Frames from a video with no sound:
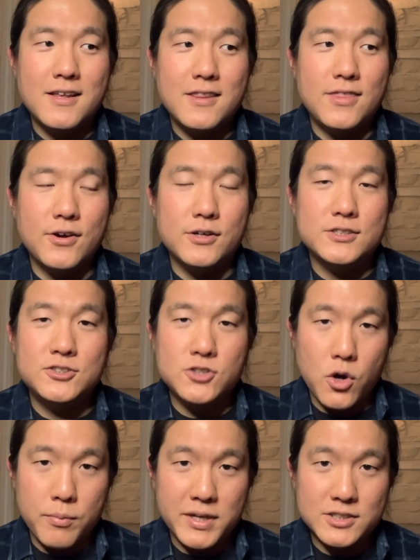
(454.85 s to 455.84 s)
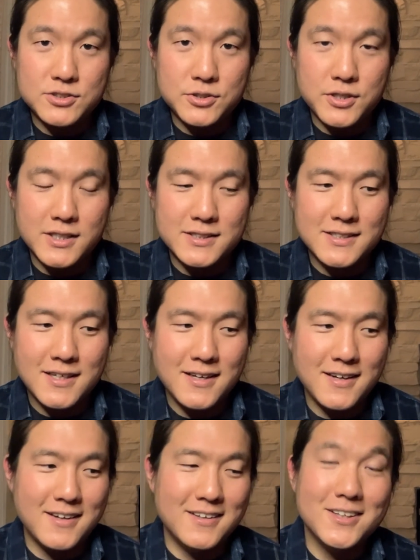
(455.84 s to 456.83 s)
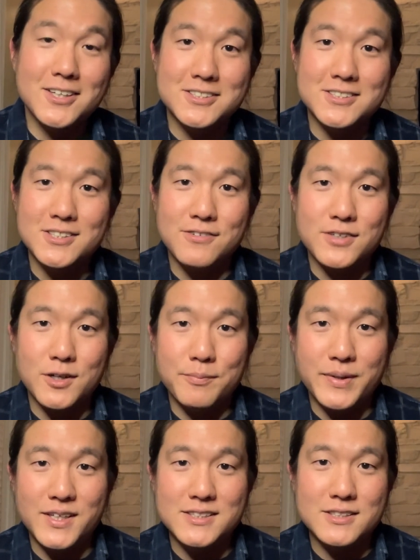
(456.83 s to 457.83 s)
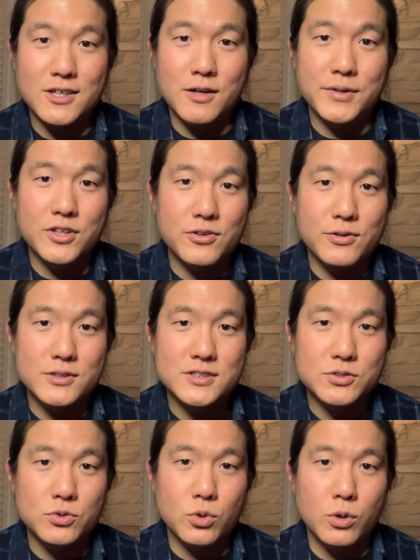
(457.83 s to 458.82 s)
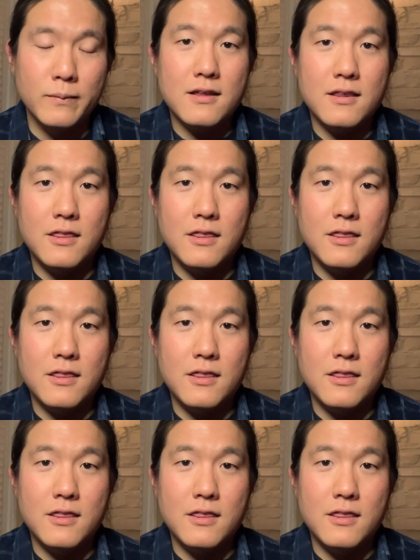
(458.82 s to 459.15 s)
There are so many students and dozens of companies are coming to your school.